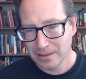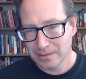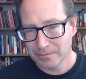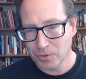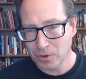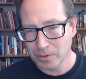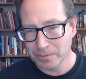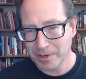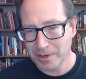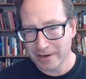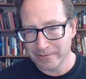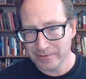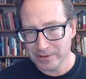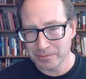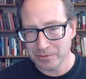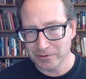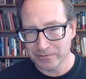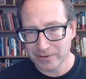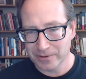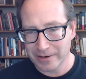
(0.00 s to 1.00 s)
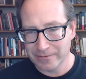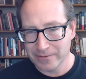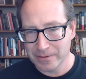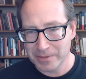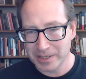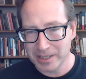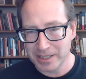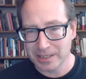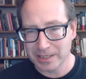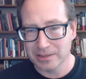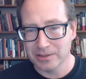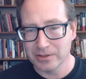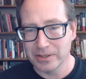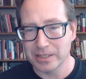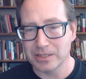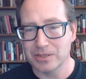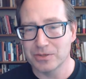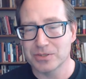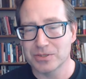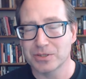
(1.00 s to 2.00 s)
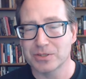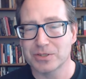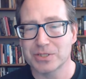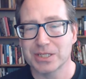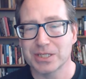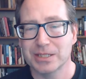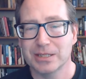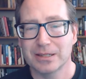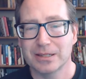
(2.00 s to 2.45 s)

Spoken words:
more profitable for everybody, including users.